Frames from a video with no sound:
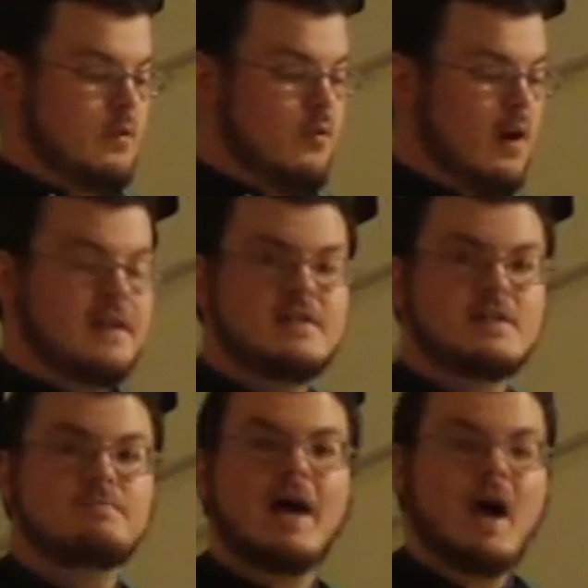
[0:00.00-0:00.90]

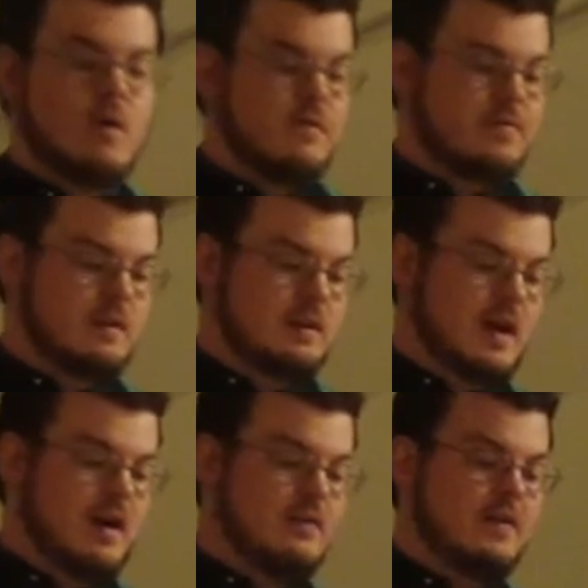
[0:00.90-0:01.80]
Christ's powerful
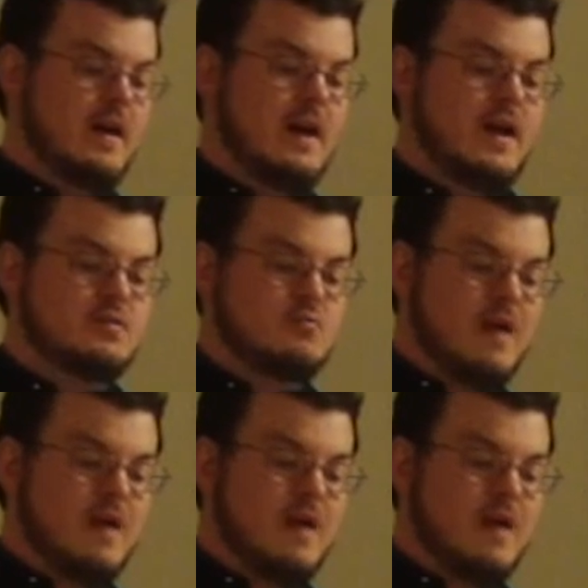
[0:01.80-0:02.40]
love has